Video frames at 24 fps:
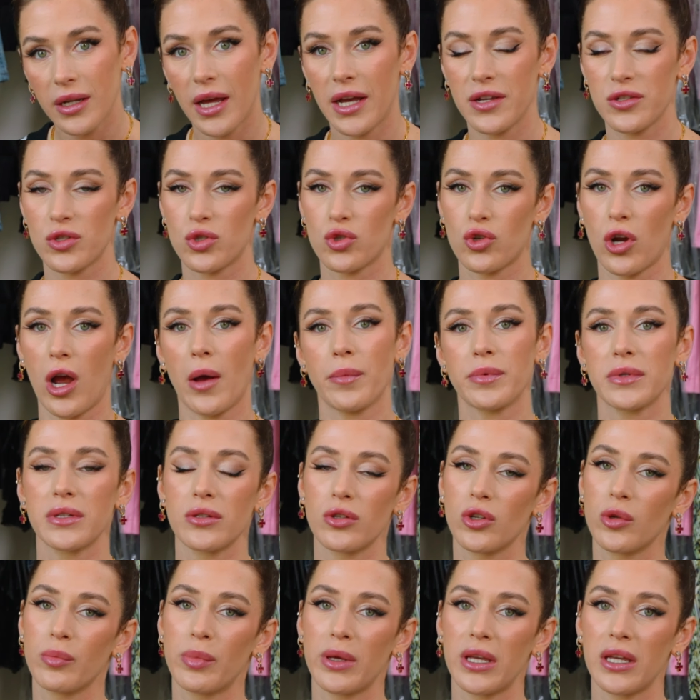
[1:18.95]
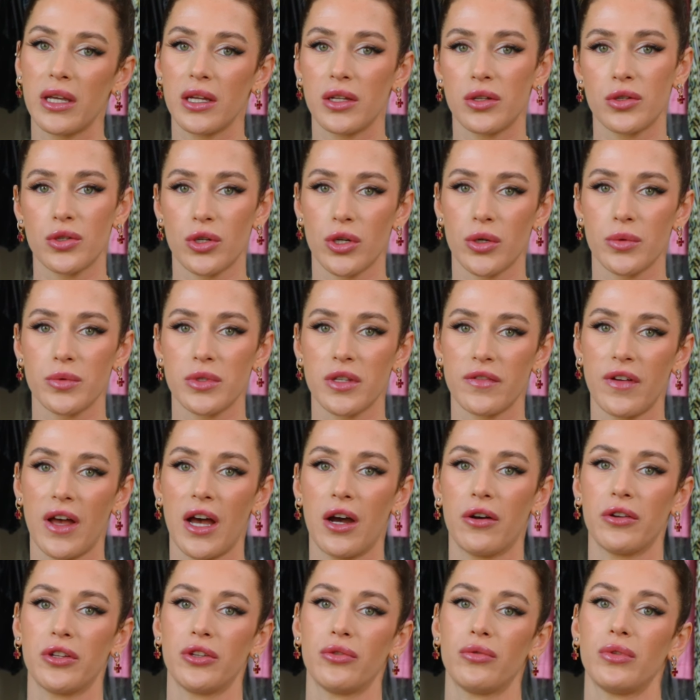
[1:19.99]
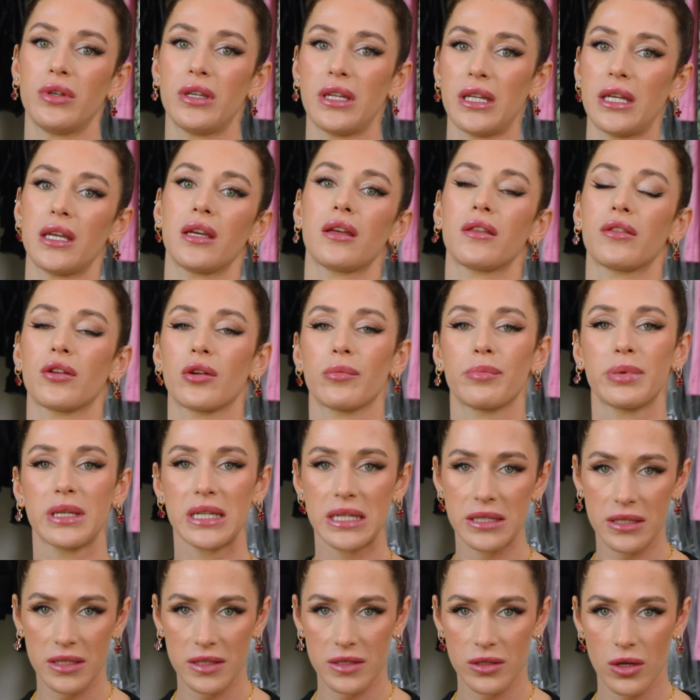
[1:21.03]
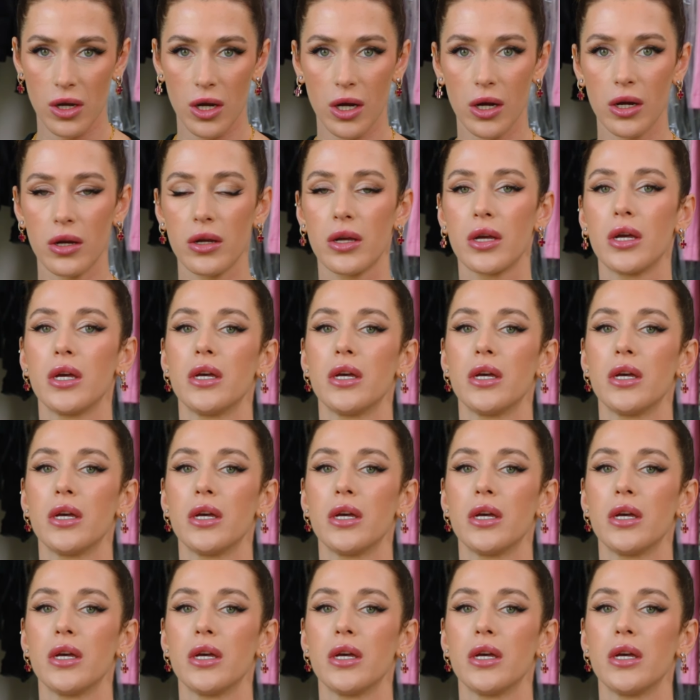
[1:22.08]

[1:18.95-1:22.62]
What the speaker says: has dropped a little bit in terms of how unique their pieces are.